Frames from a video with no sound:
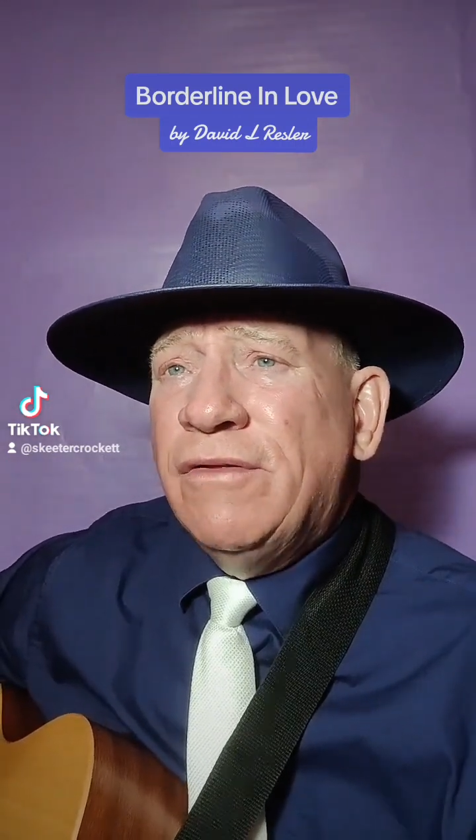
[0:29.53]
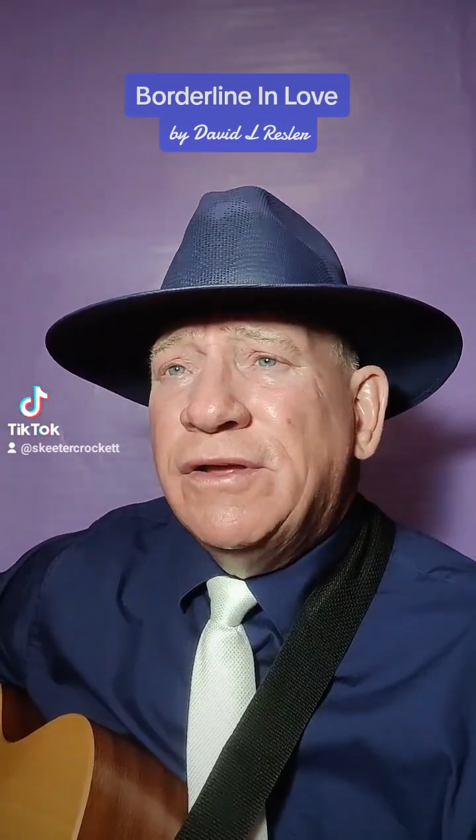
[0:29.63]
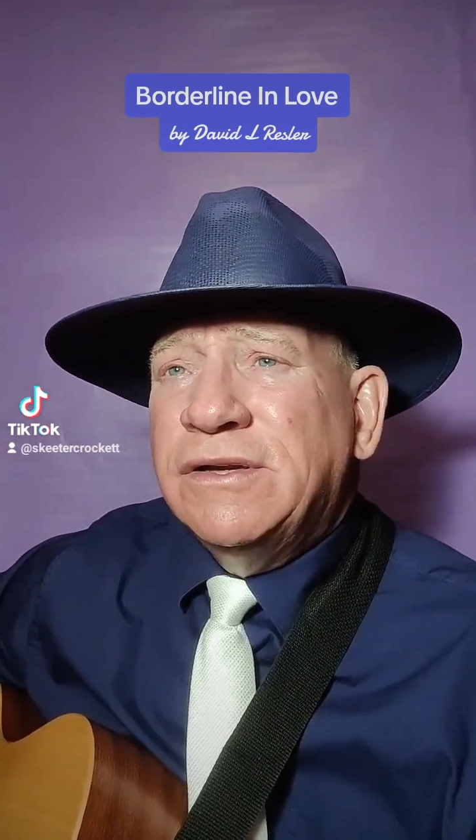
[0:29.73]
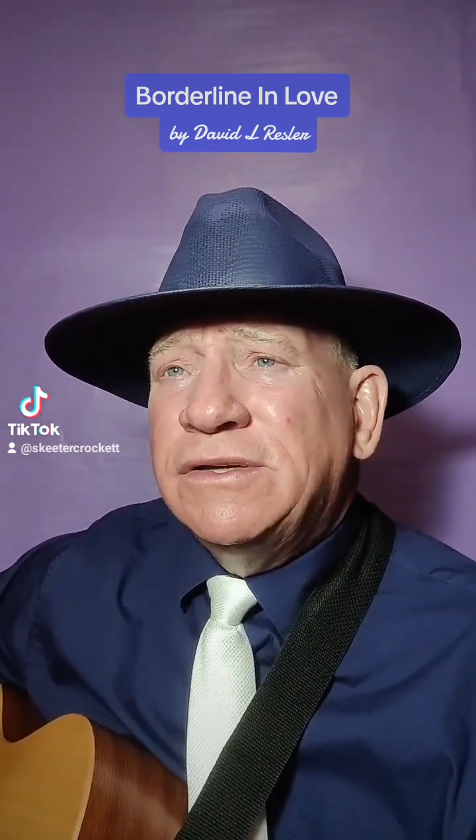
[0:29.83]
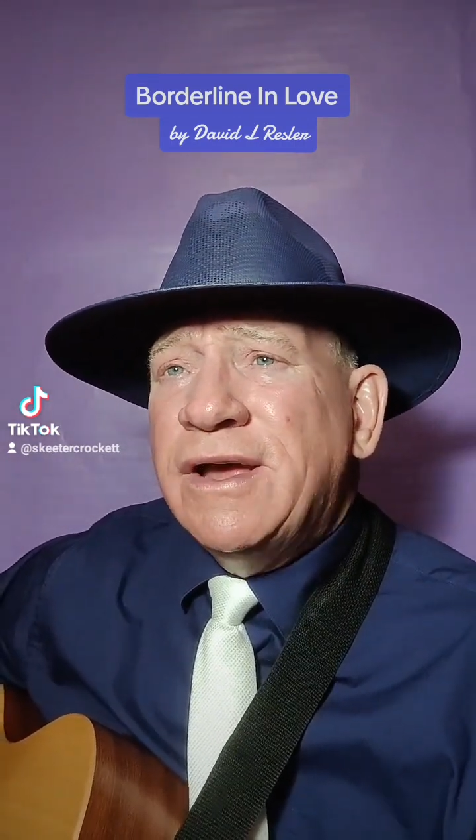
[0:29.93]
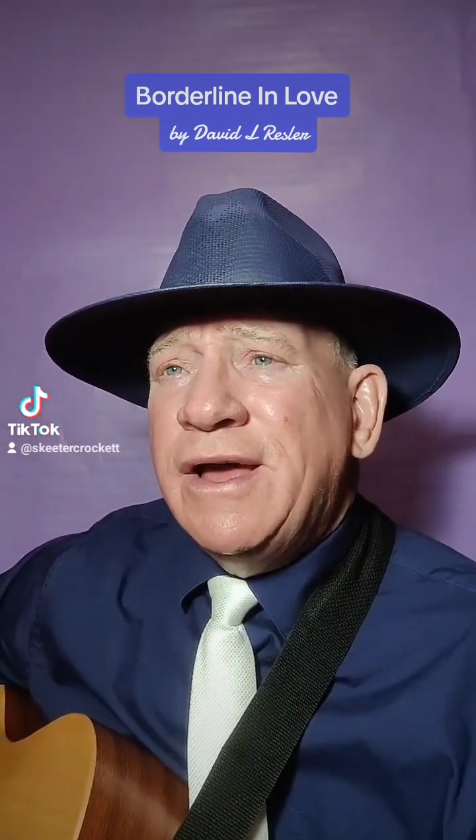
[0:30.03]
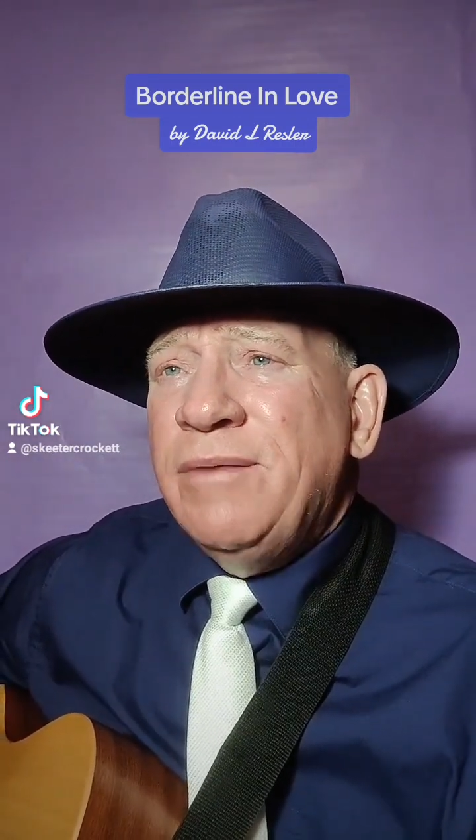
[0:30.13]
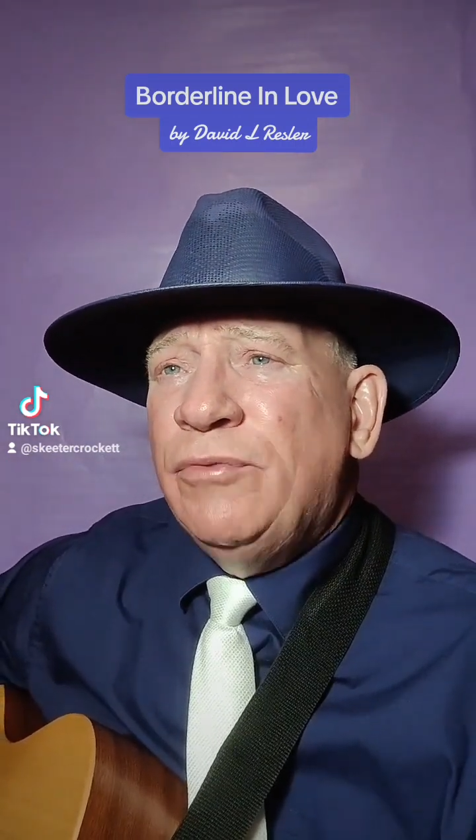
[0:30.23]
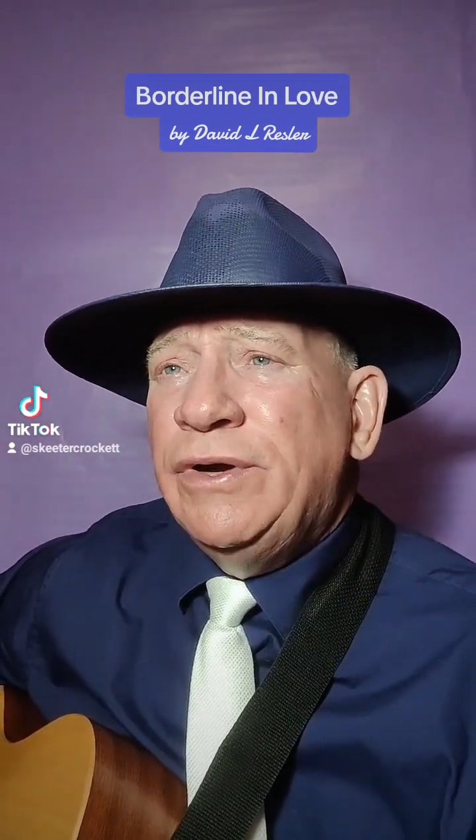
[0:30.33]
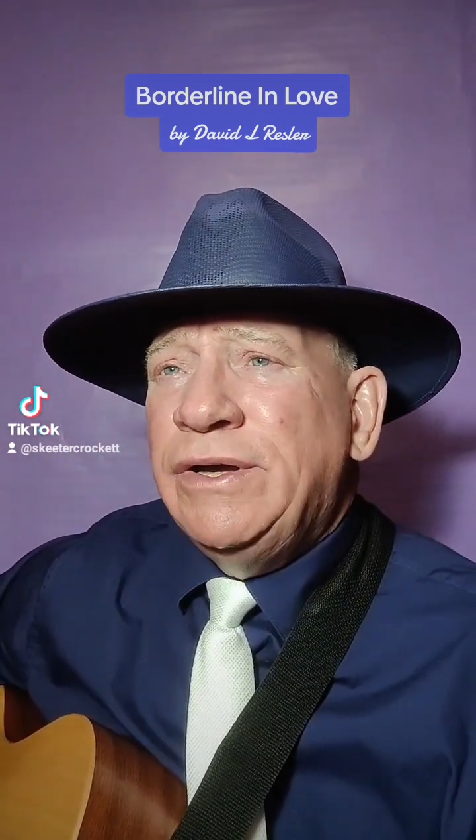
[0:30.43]
The
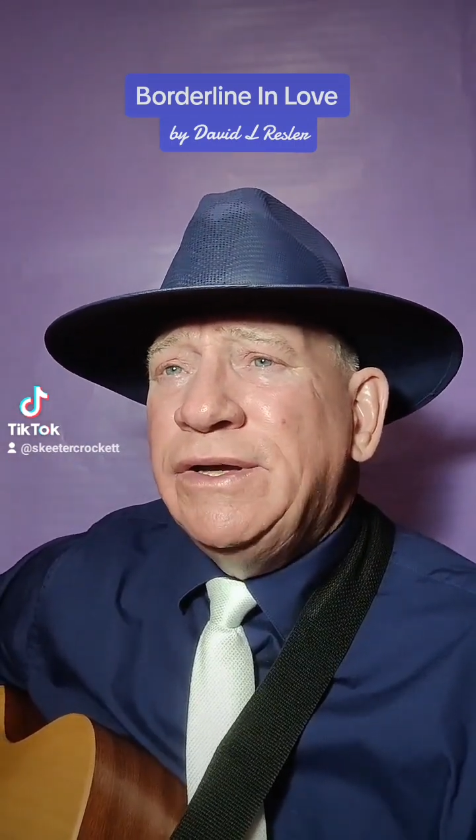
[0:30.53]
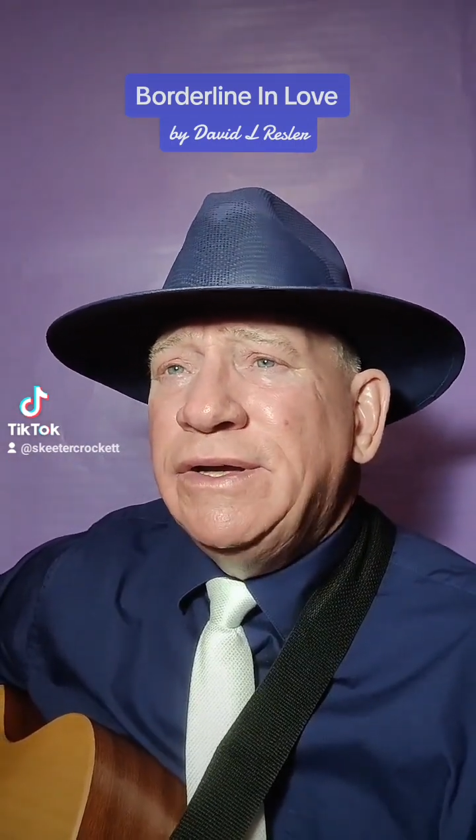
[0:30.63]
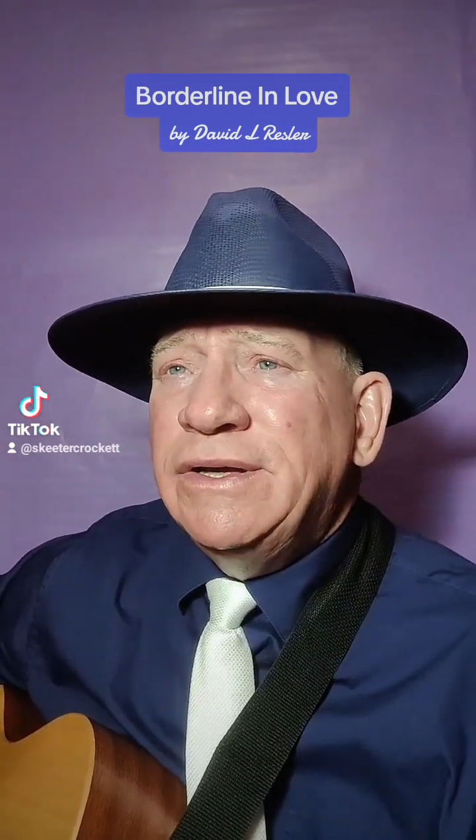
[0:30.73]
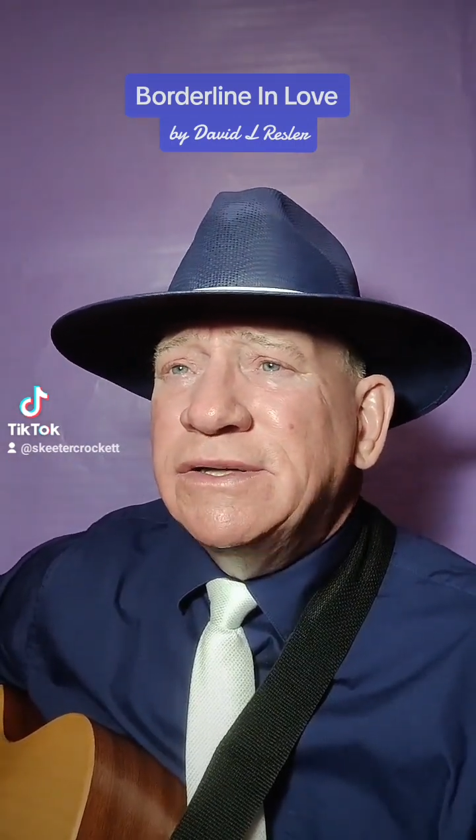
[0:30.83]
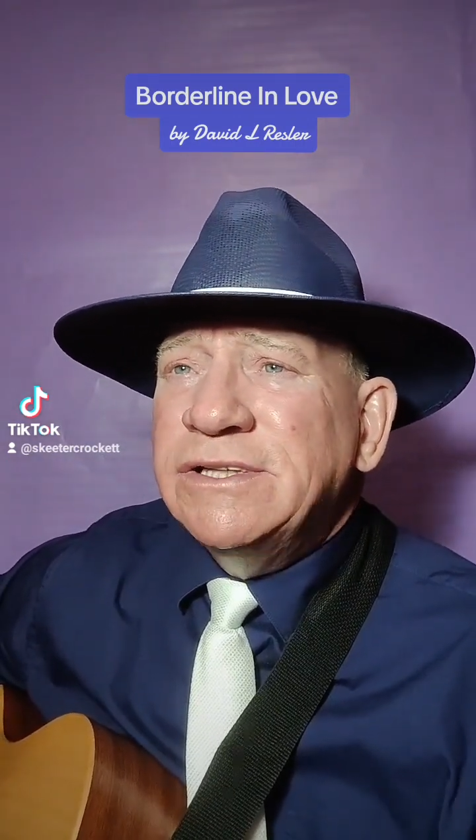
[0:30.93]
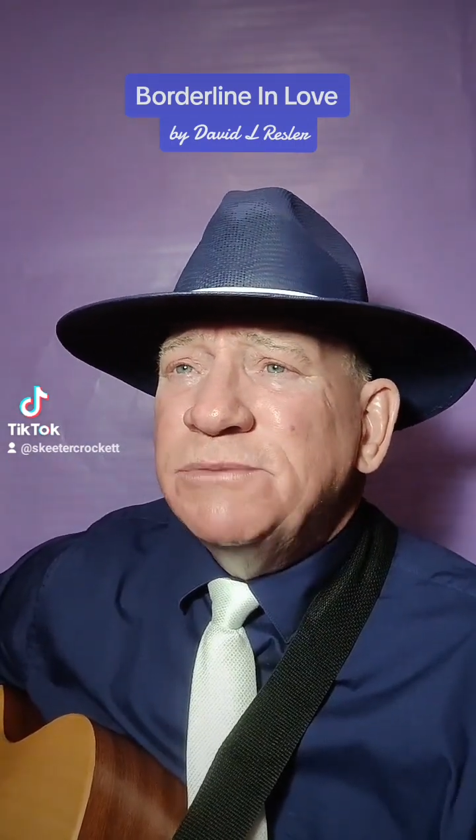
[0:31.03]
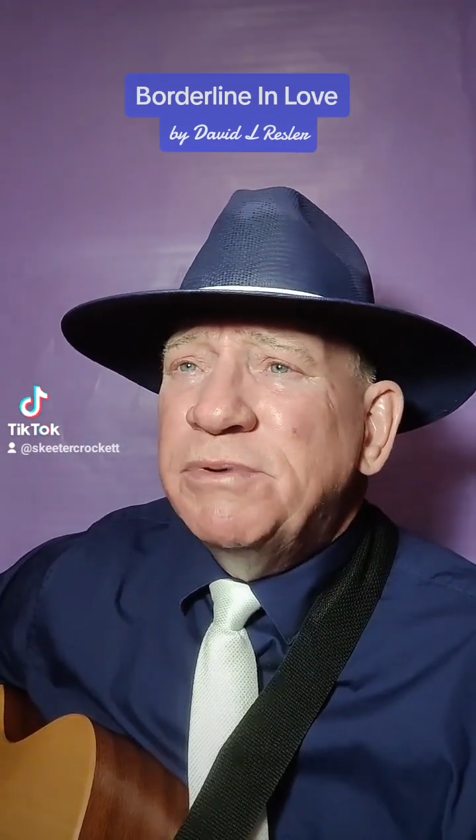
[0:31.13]
time we